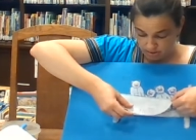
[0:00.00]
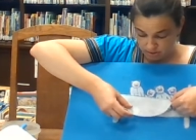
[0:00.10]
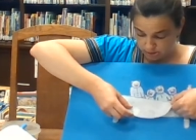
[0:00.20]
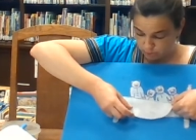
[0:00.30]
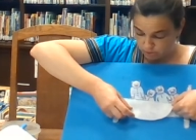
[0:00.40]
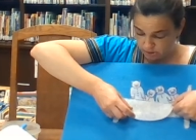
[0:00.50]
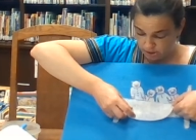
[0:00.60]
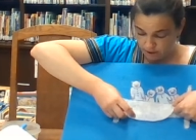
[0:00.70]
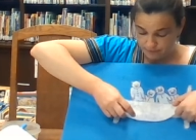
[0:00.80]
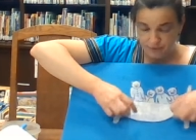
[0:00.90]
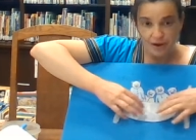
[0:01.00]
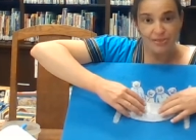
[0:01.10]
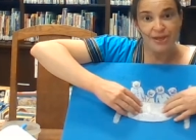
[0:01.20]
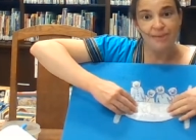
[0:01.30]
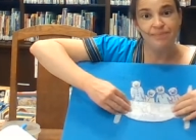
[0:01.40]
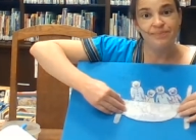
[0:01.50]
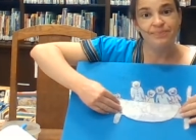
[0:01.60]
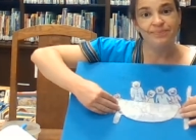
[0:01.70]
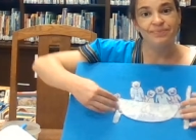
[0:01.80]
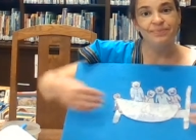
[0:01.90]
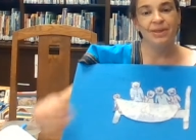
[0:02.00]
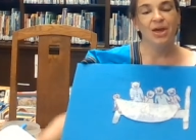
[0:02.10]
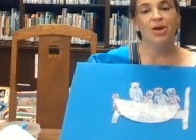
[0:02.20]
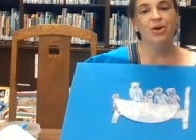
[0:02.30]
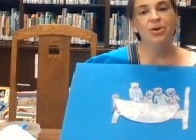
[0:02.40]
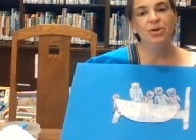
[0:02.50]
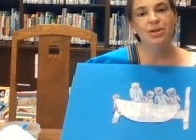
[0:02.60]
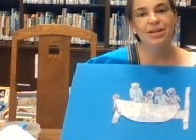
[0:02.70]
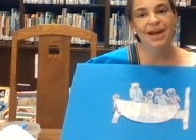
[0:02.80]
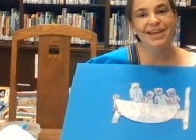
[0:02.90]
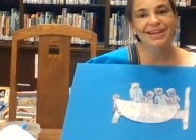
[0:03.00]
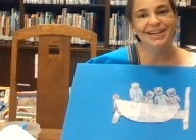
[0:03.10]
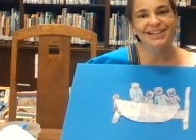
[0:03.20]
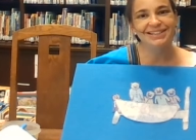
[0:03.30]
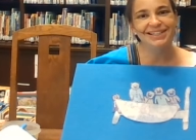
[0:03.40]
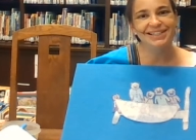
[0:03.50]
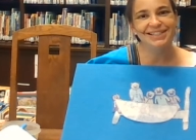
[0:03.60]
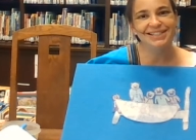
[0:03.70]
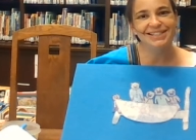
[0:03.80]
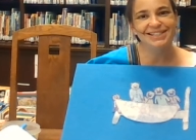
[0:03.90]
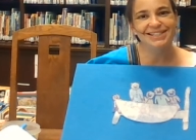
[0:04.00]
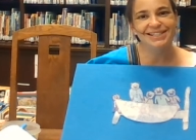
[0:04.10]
Let's put the cover on them. Good night, kittens.